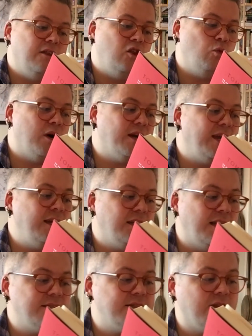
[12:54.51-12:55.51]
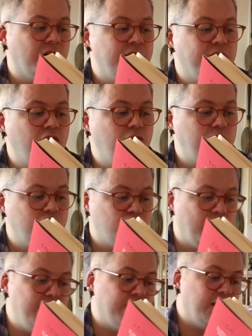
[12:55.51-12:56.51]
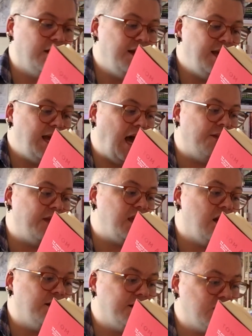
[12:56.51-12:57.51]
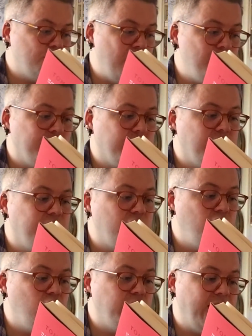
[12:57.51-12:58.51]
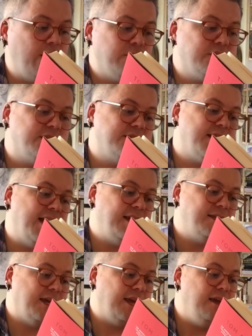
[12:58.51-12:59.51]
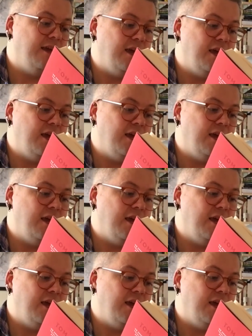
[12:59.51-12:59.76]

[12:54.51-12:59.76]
the working class son of a coach driver and the youngest member of the Noel Coward Society.